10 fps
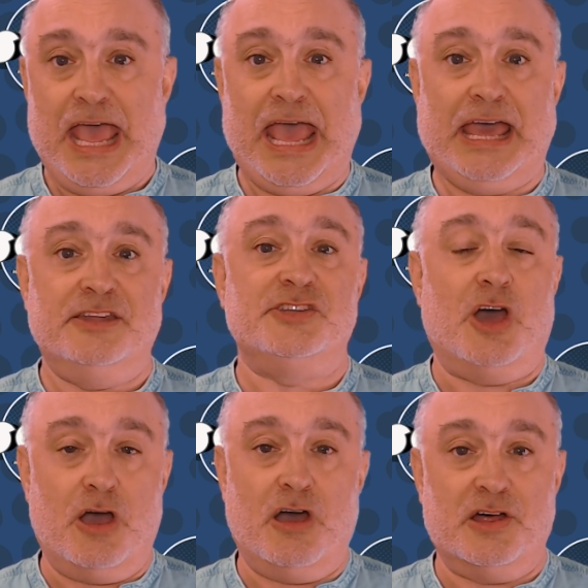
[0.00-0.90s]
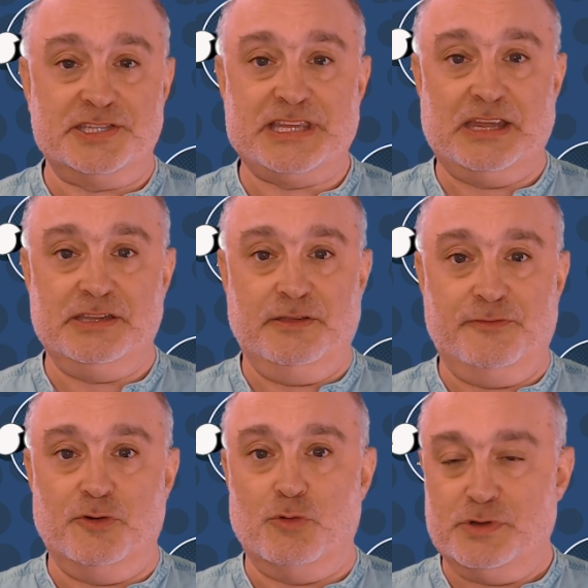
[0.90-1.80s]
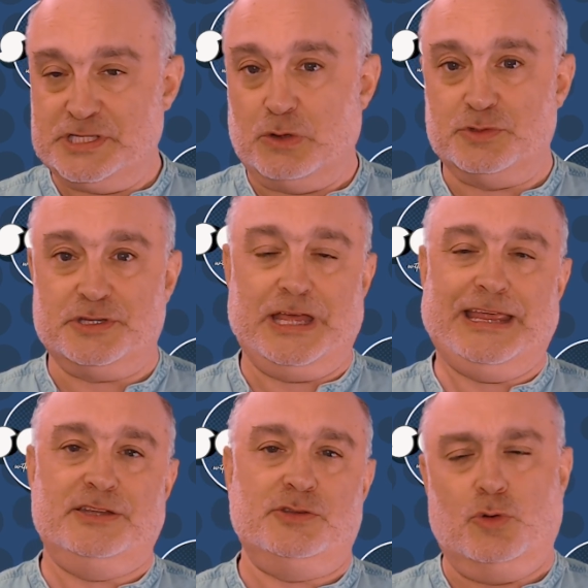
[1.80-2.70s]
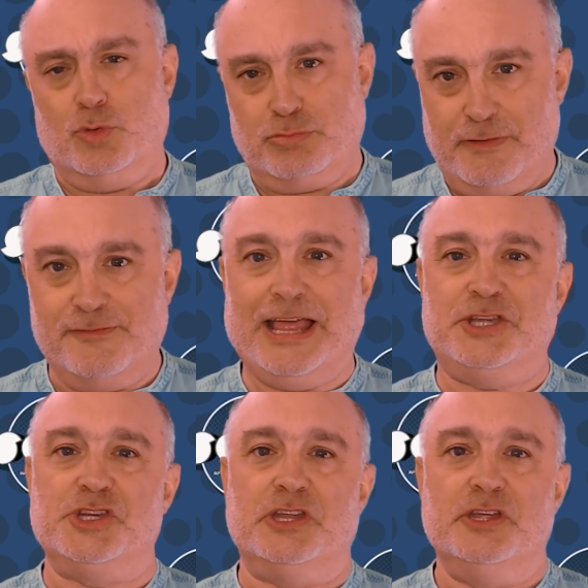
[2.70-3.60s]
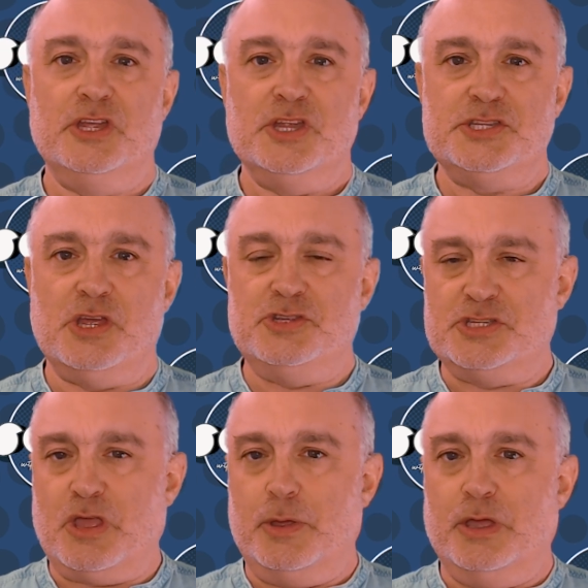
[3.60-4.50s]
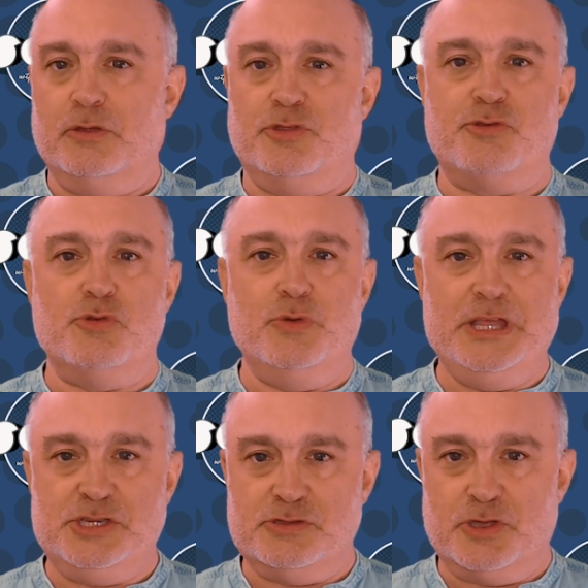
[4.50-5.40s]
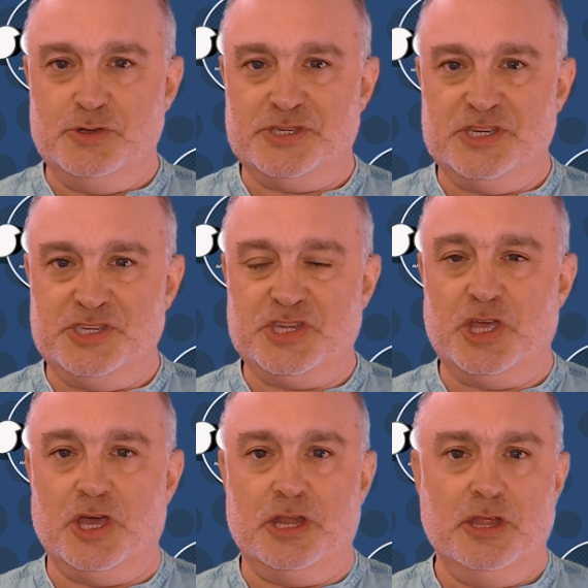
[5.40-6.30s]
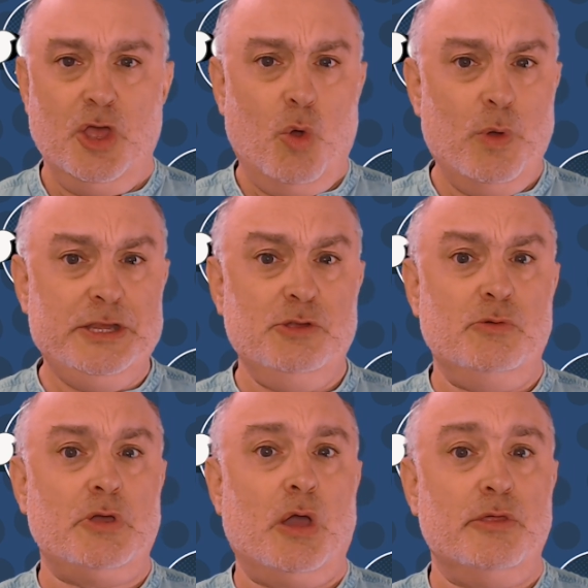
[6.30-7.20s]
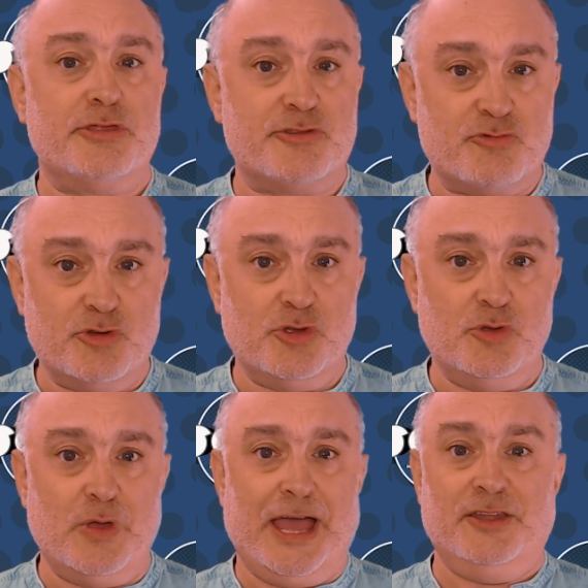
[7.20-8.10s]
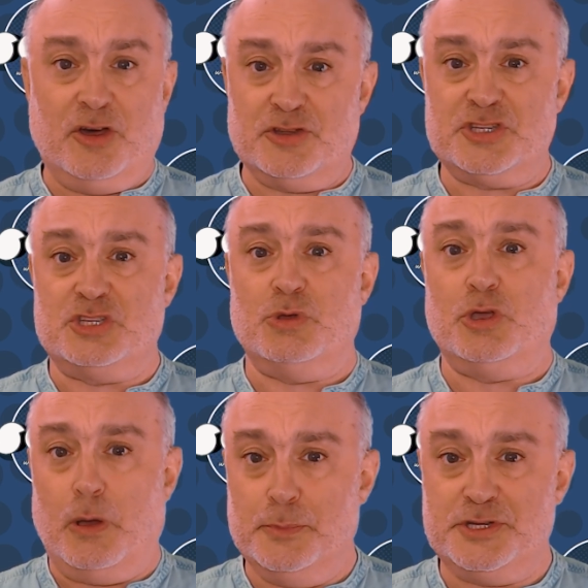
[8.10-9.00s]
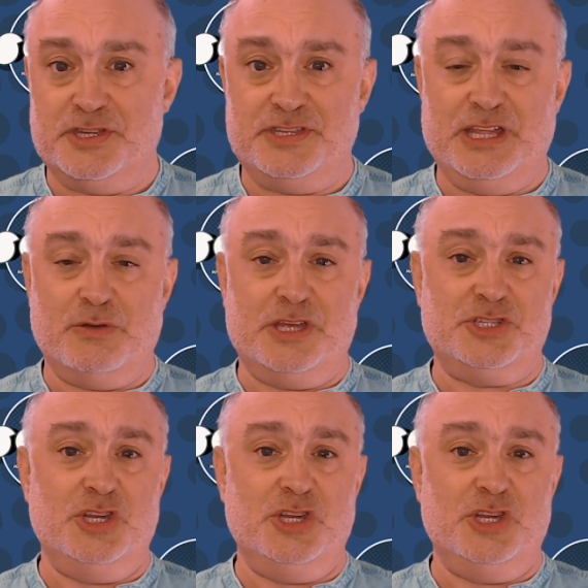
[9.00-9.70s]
and R standing for results and or reflection. So just going through each of those in turn, when you go through an answer to a competency question,